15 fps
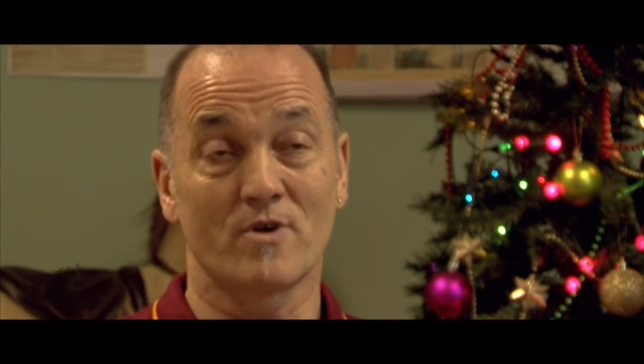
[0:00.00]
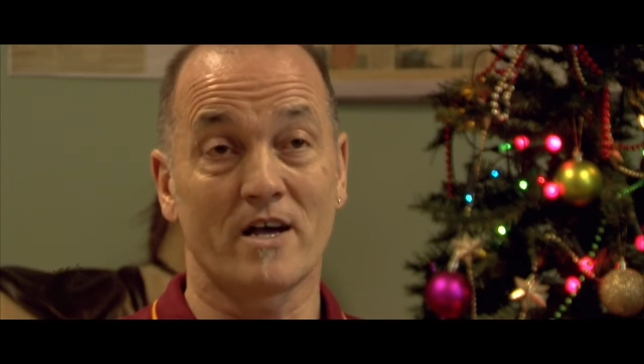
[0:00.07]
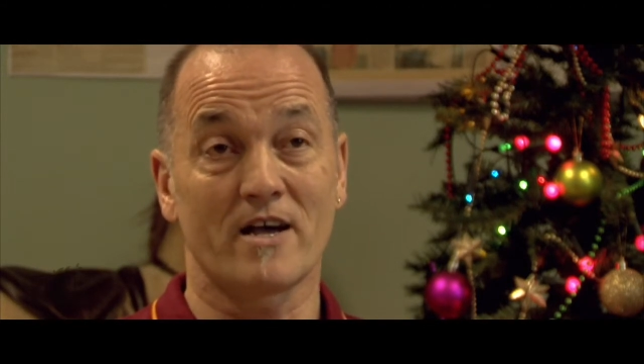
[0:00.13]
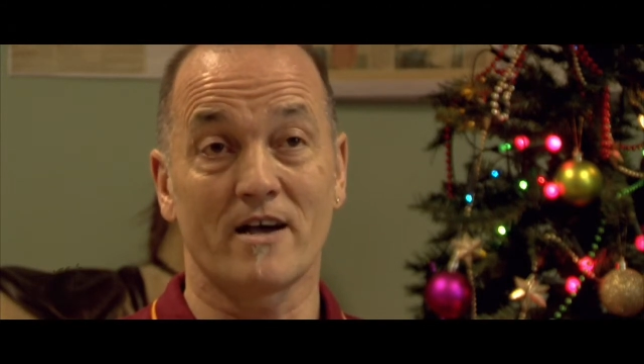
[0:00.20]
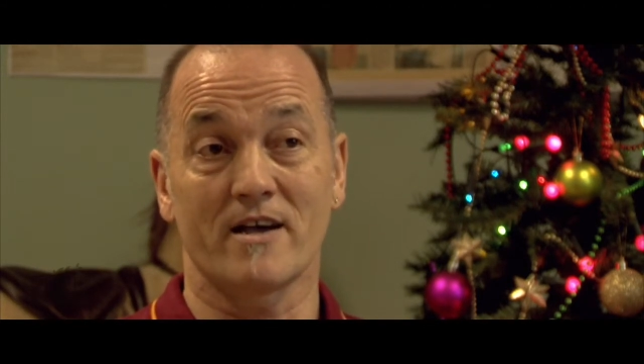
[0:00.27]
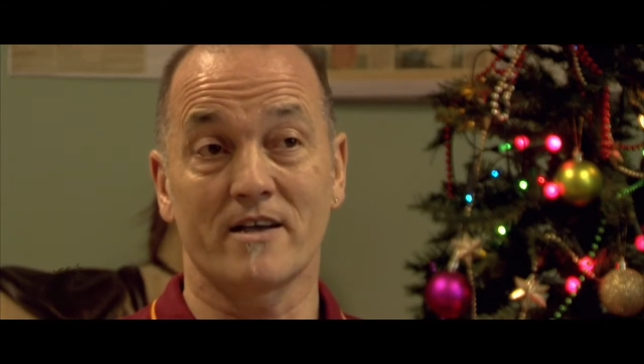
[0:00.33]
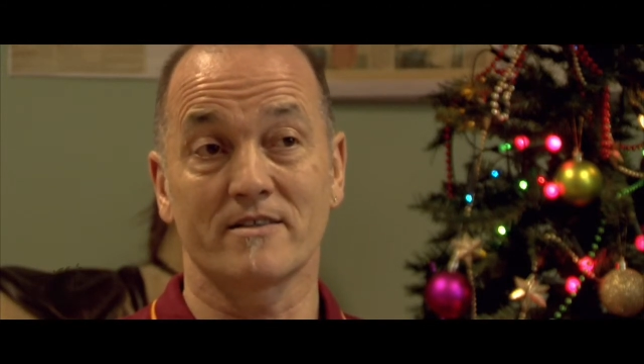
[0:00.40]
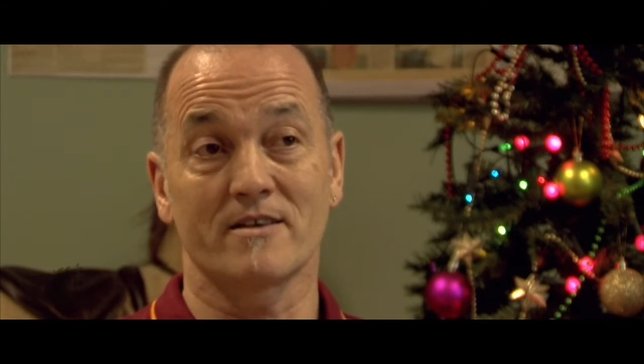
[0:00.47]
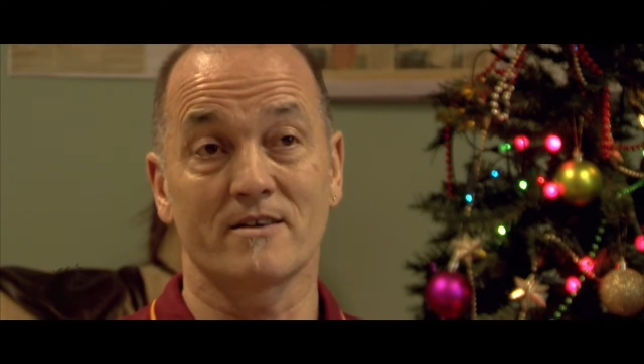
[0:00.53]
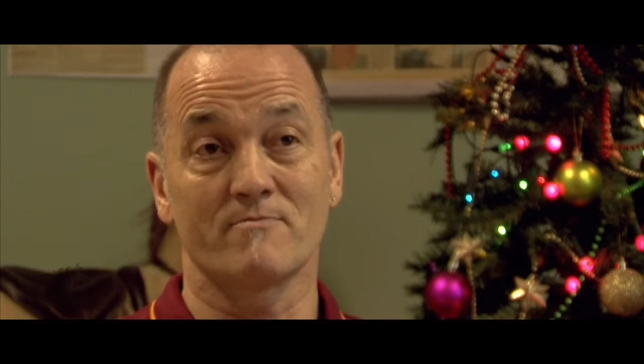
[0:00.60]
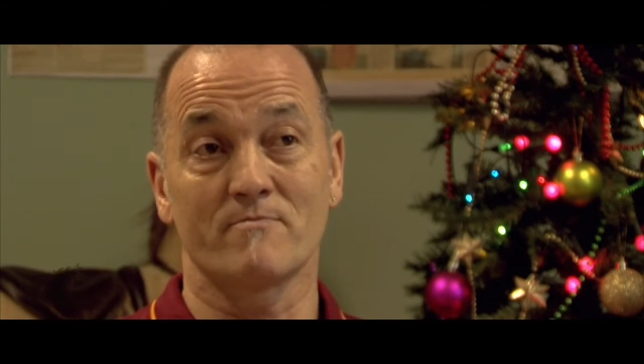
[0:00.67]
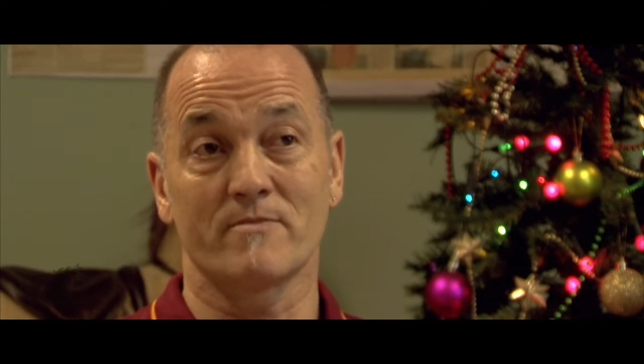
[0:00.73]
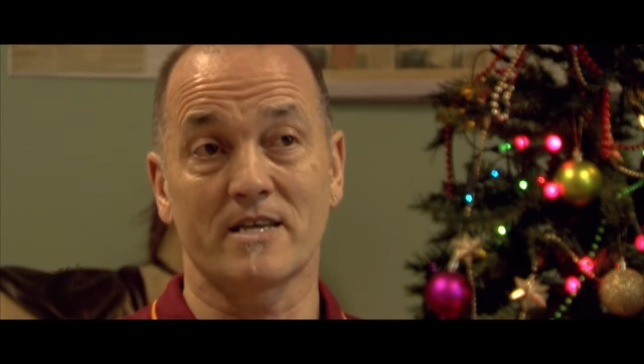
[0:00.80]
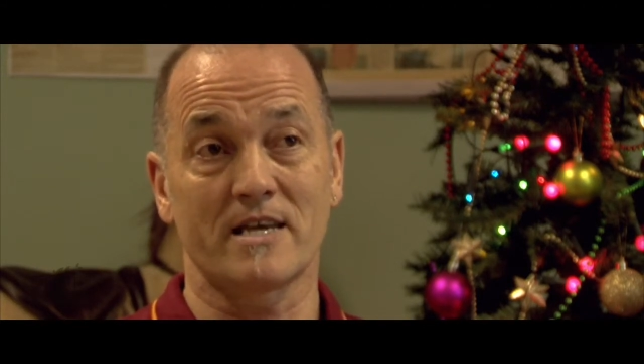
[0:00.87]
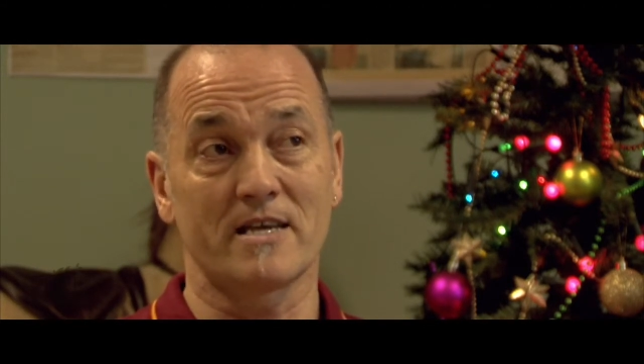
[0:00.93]
and
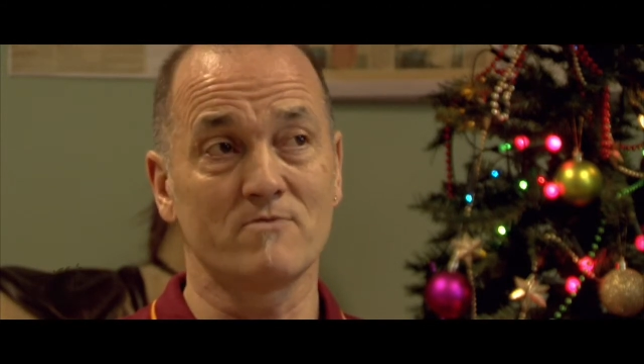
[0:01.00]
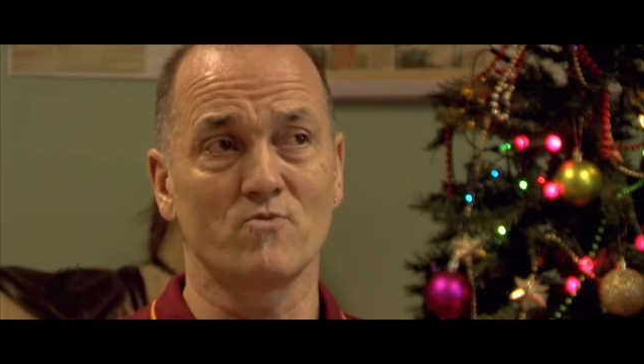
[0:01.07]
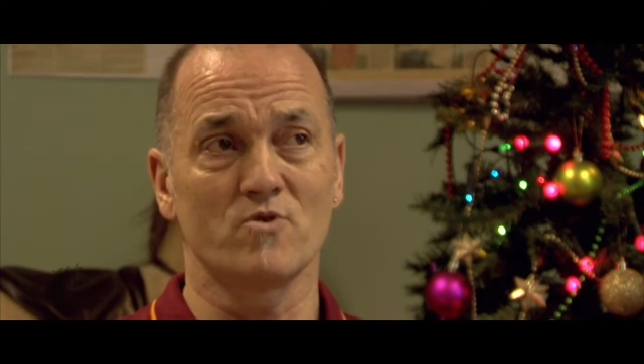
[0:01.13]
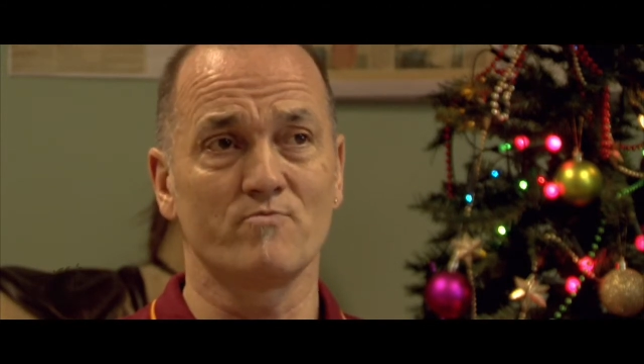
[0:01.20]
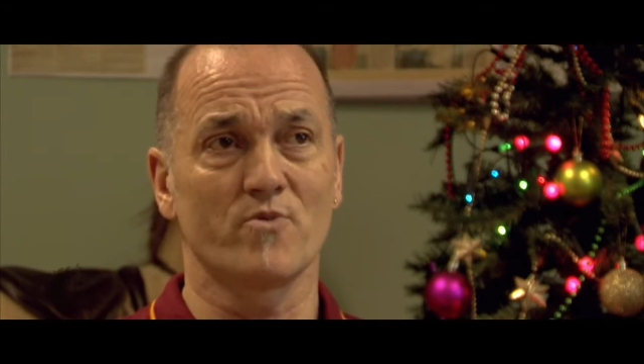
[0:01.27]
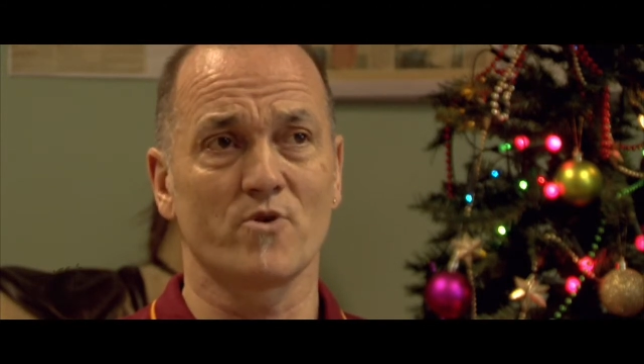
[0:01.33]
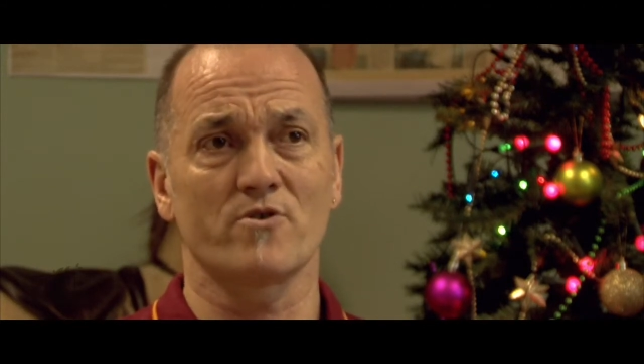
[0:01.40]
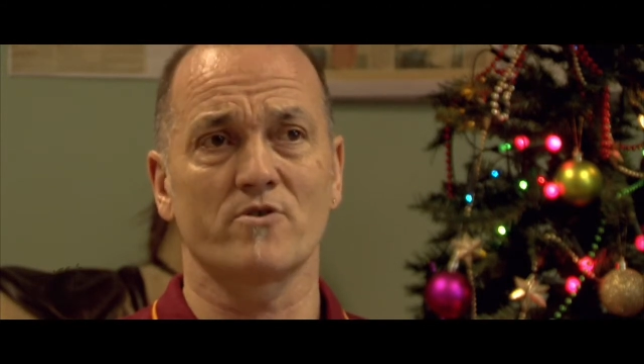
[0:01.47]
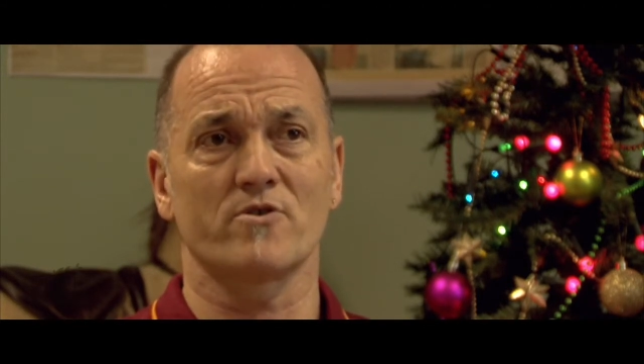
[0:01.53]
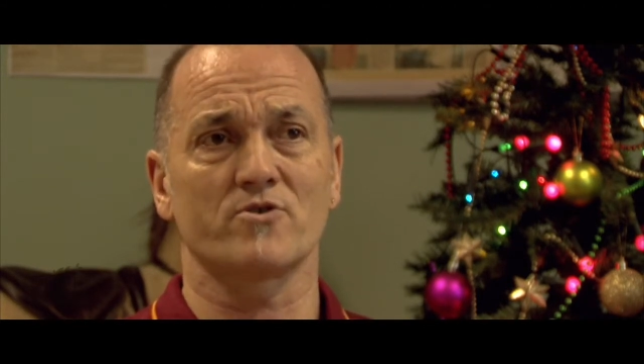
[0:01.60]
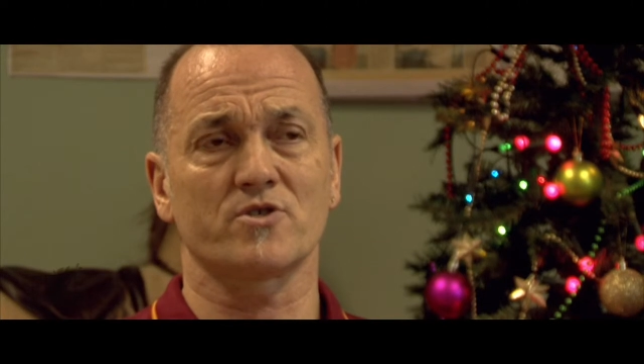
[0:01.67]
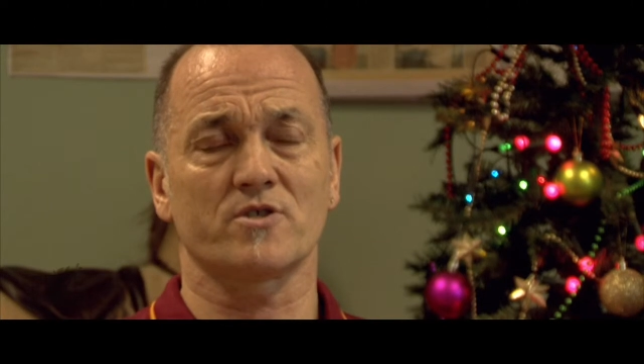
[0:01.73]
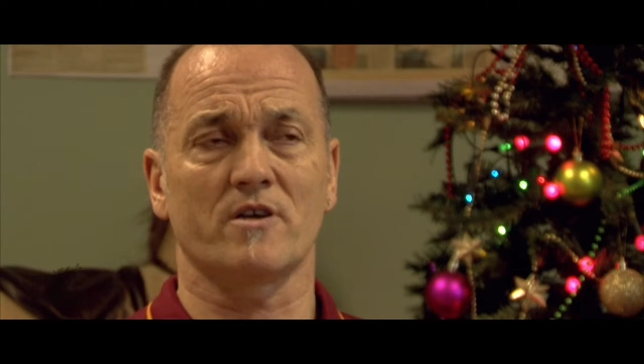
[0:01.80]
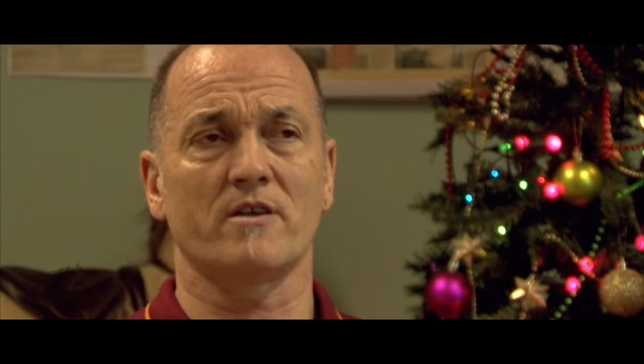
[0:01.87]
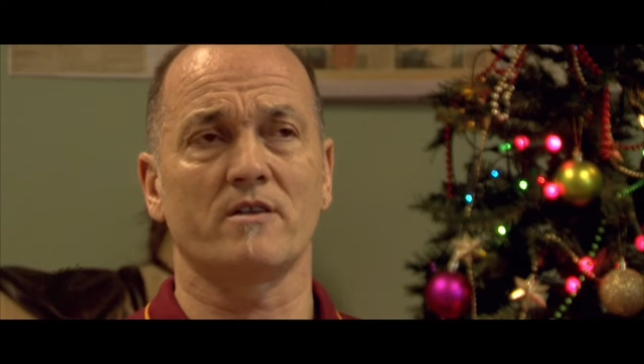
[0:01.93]
quinoa
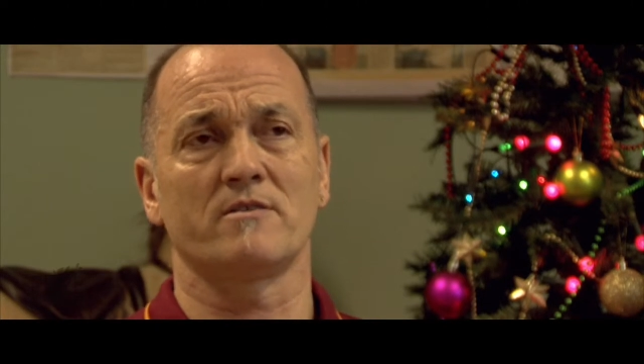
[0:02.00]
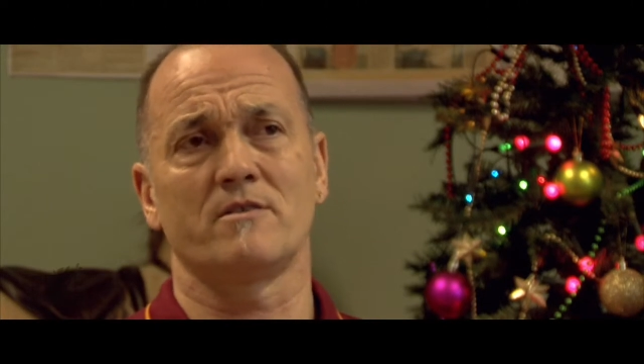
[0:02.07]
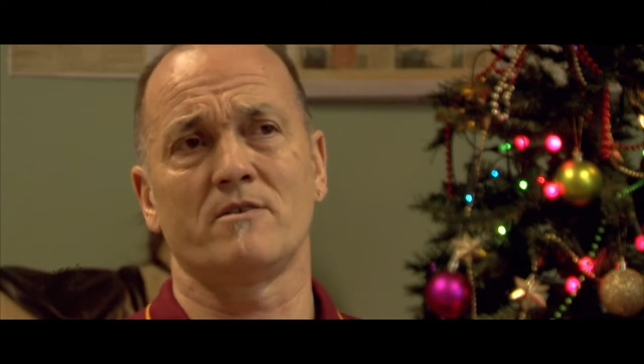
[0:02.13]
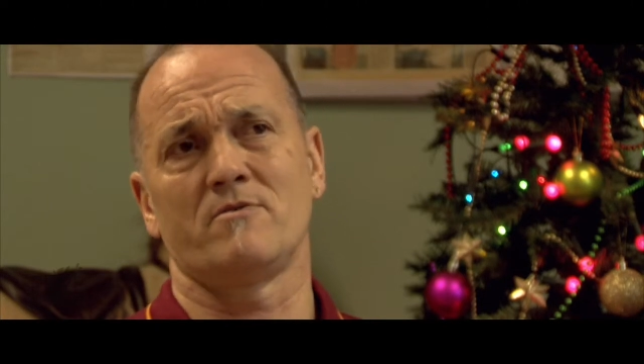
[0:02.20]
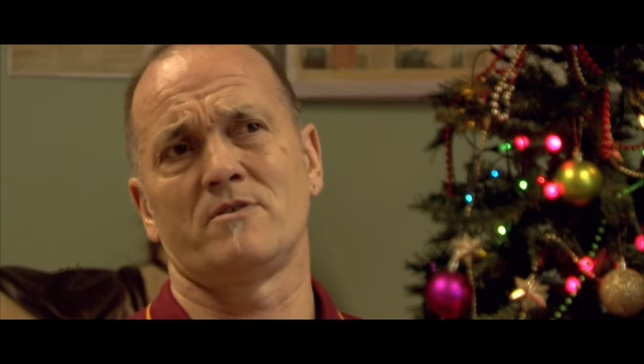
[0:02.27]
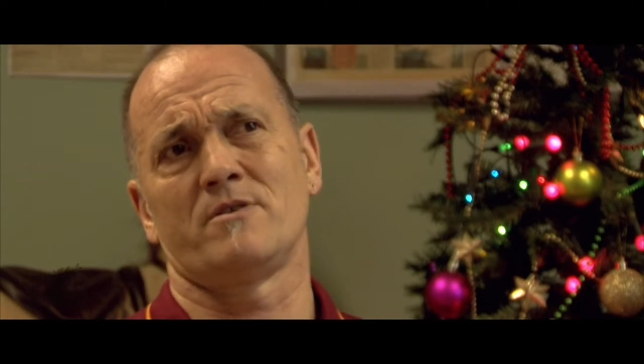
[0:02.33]
burgers and